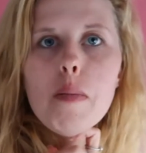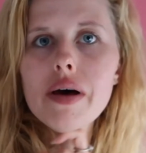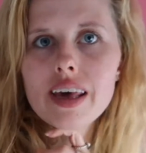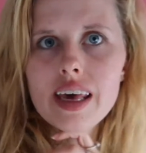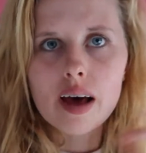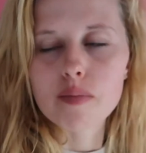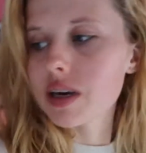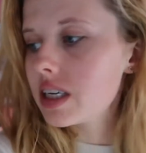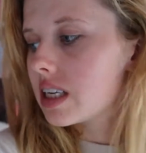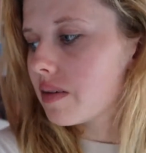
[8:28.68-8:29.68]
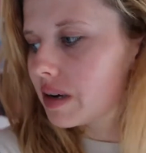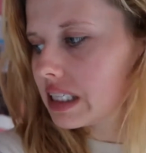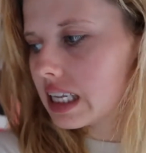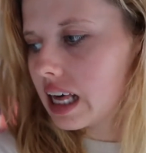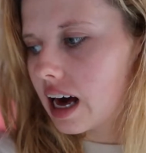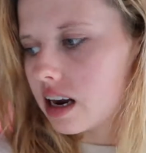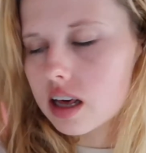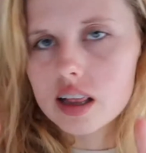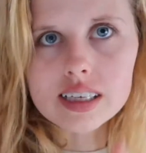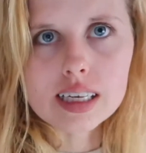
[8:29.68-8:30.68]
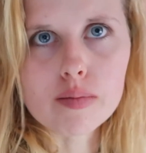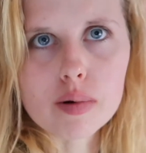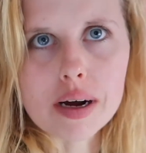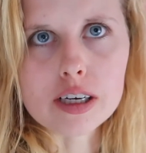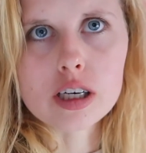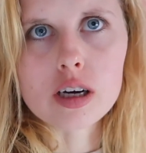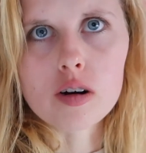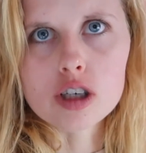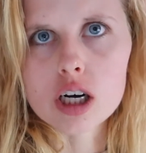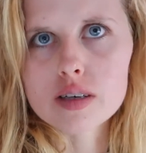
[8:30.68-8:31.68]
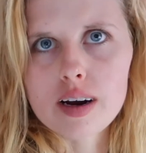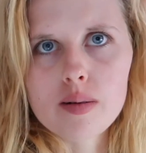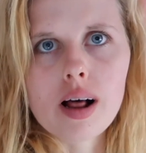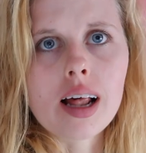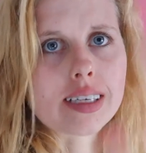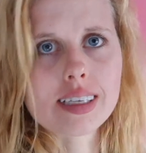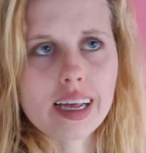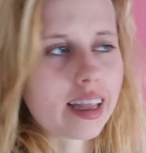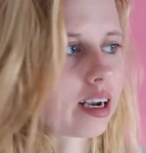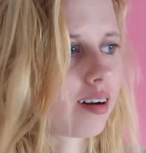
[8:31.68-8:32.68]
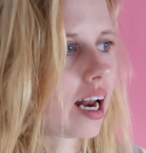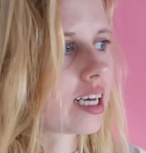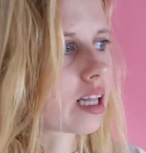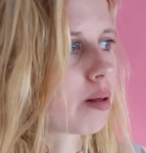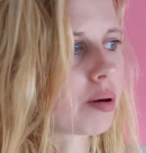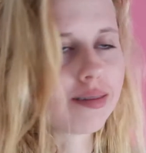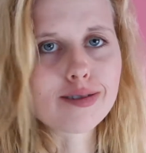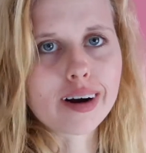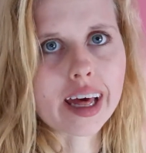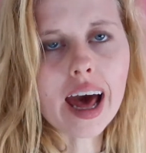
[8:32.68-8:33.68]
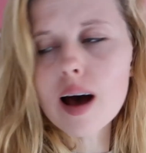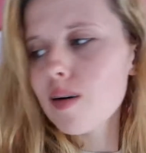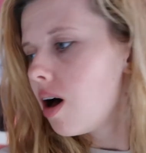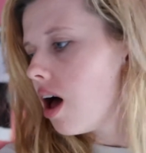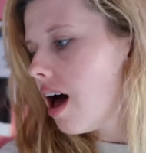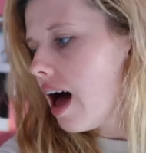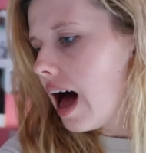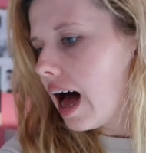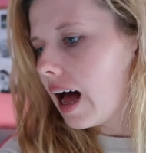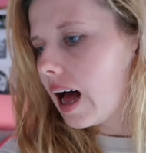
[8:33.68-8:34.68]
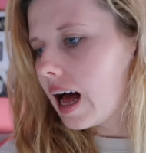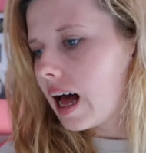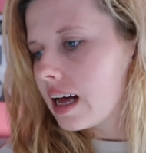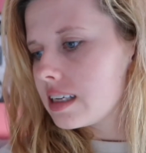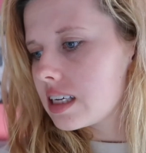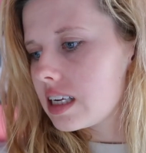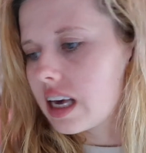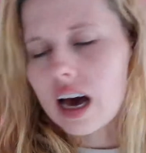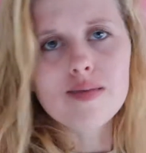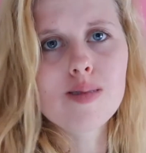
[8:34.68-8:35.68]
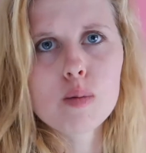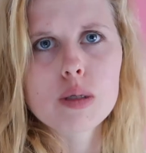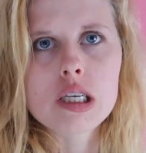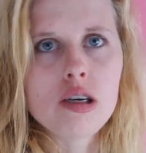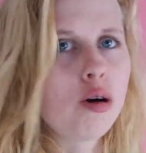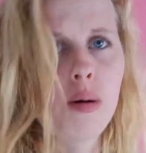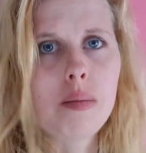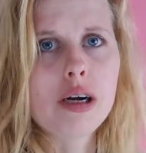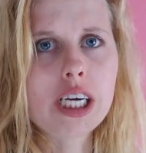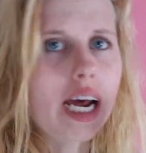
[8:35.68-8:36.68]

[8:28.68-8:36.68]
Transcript: But yeah, because I basically had this camera battery on charge for a little while, as I said, at the end of the last clip, it was running out and yeah, I haven't really been doing much